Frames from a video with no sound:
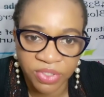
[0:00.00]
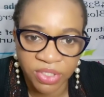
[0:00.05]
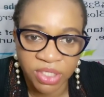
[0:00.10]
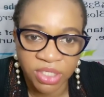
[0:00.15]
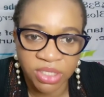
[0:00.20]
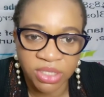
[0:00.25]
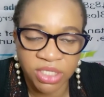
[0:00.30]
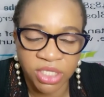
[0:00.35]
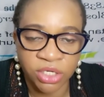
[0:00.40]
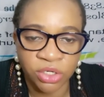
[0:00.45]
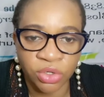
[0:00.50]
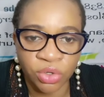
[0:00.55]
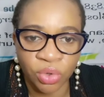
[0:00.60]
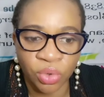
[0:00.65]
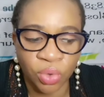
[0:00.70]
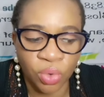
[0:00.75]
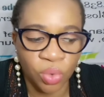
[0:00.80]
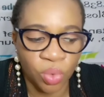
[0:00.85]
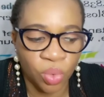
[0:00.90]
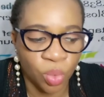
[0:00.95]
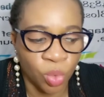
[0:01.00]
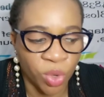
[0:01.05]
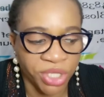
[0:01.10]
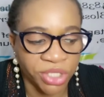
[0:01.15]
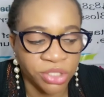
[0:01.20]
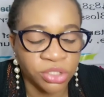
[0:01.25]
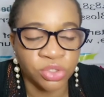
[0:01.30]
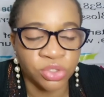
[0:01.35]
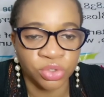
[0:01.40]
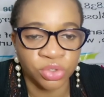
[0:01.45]
They know
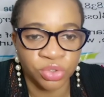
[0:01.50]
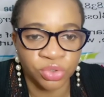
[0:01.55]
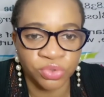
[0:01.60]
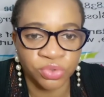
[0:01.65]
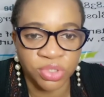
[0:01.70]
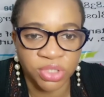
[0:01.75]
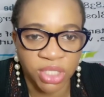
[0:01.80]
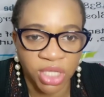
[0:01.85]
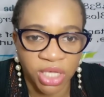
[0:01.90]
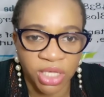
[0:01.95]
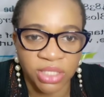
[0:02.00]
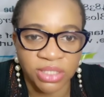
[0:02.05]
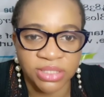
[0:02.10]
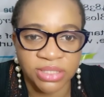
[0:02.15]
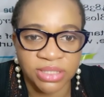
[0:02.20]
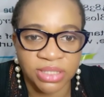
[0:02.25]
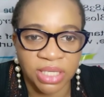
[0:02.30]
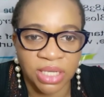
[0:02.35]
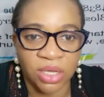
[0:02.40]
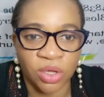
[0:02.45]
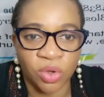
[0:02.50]
when to do things